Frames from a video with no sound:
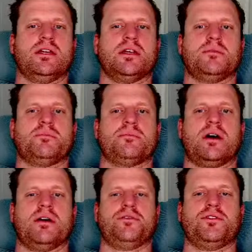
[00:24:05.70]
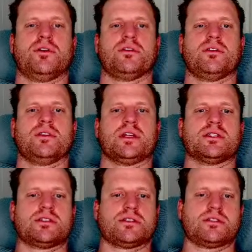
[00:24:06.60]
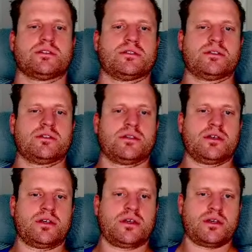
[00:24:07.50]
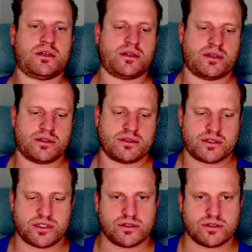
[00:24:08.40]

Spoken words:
have a few other things to do.